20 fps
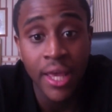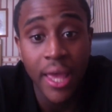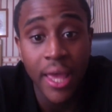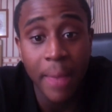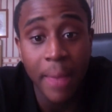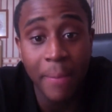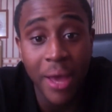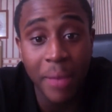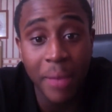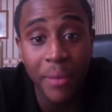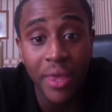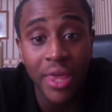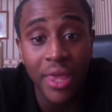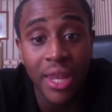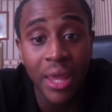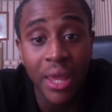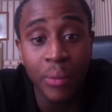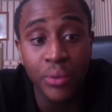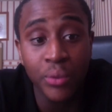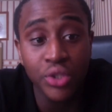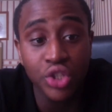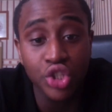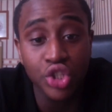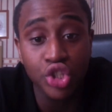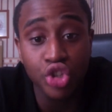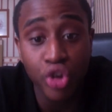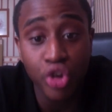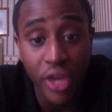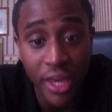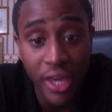In my opinion, it was just
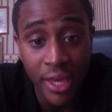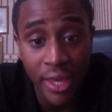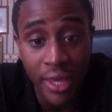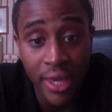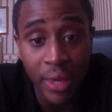shocking.